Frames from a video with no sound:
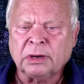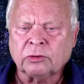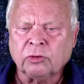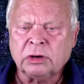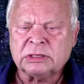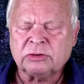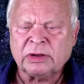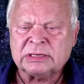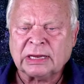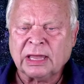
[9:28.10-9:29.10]
But chronic
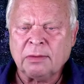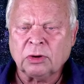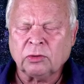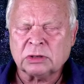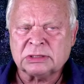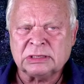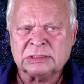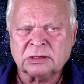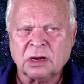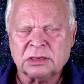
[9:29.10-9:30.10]
stress, I came across
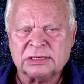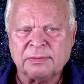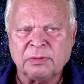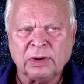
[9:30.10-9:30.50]
this concept.